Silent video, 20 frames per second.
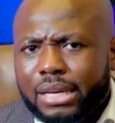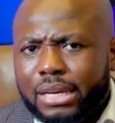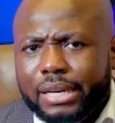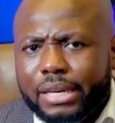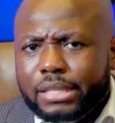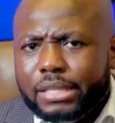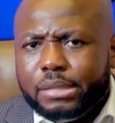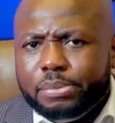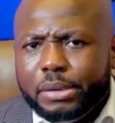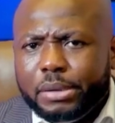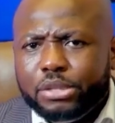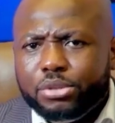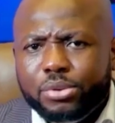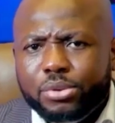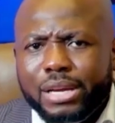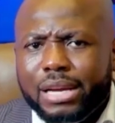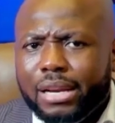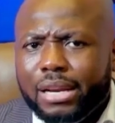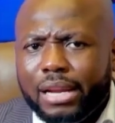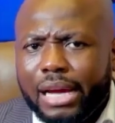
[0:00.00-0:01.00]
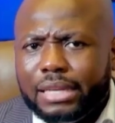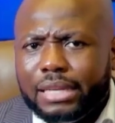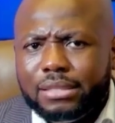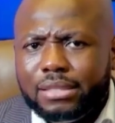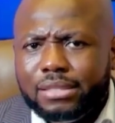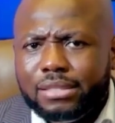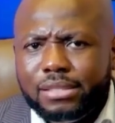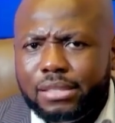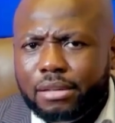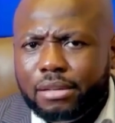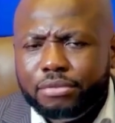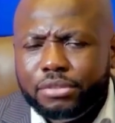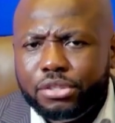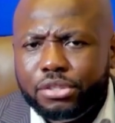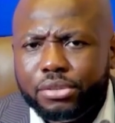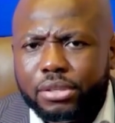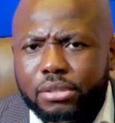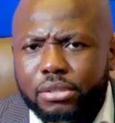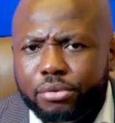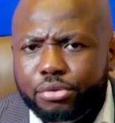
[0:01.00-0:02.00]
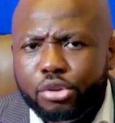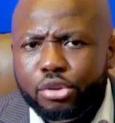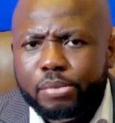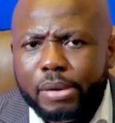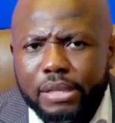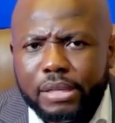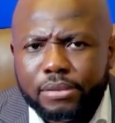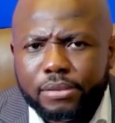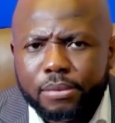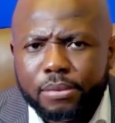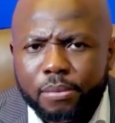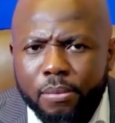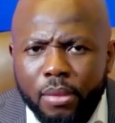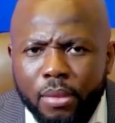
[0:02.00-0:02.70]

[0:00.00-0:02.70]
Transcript: it speaks to the enlightened self-interest of humans.